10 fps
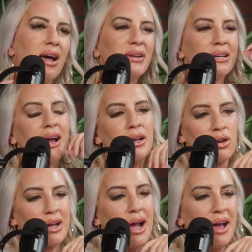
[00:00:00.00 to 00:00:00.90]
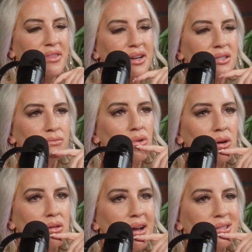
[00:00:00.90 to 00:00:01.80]
I mean, I agree. I think it's
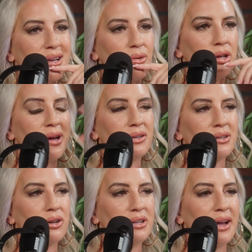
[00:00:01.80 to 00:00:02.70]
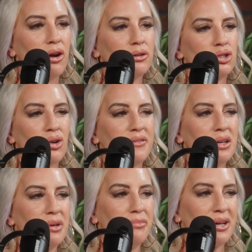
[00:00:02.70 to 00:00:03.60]
more or less, how are you handling your day? Are you striving
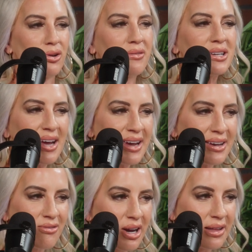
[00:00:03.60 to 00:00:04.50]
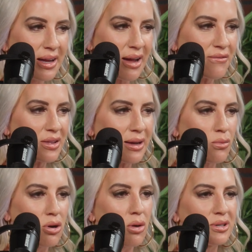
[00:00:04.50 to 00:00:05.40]
to be better every day? Right? Like, I feel like
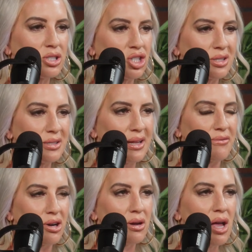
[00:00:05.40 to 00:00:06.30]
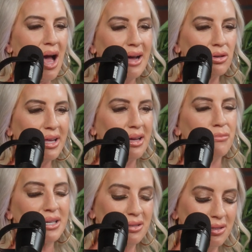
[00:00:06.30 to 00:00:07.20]
we're always just never, I don't like
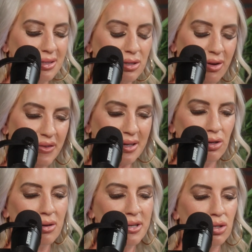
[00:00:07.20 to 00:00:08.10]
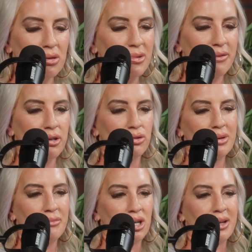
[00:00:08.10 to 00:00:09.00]
complacency. So I feel like you could be doing whatever you're
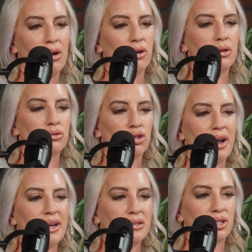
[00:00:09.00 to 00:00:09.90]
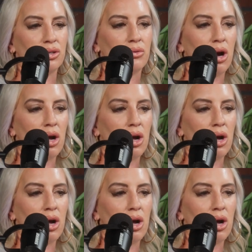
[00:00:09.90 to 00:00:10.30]
doing, but like, are you trying to?